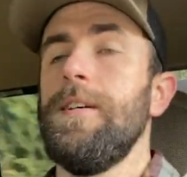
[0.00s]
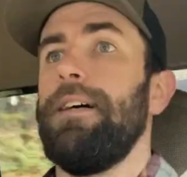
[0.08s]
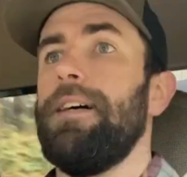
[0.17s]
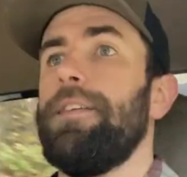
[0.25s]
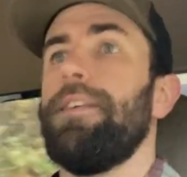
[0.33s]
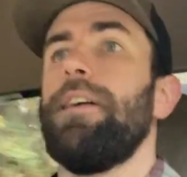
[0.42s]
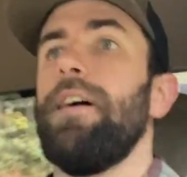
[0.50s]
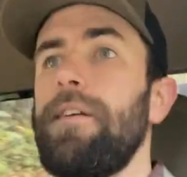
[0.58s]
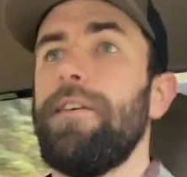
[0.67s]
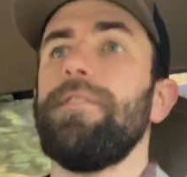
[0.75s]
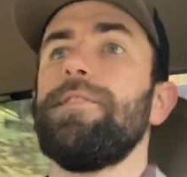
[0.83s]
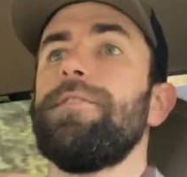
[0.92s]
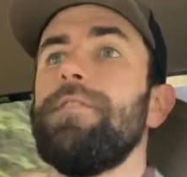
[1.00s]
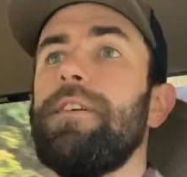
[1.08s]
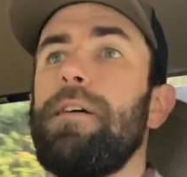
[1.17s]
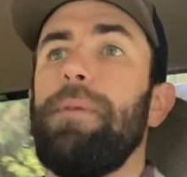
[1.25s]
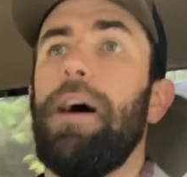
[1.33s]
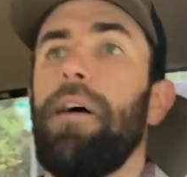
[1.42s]
Uh, the gutters
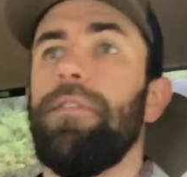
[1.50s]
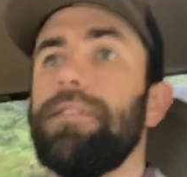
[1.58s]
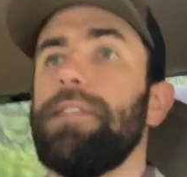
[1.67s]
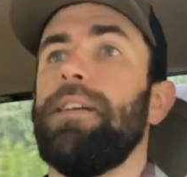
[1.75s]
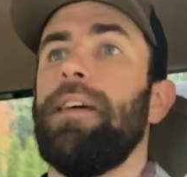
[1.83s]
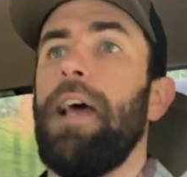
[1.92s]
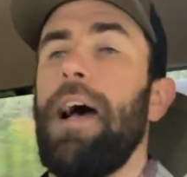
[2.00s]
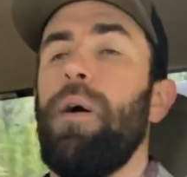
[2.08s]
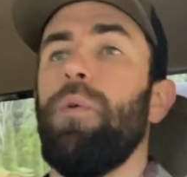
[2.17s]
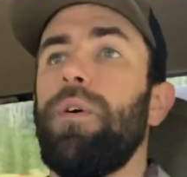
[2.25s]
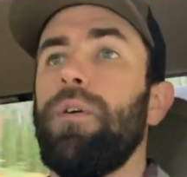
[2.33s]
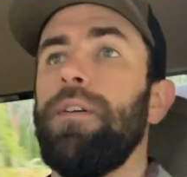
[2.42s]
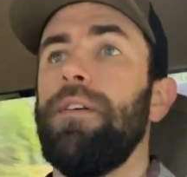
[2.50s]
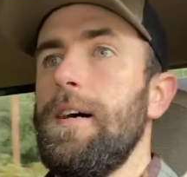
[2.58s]
took about an hour,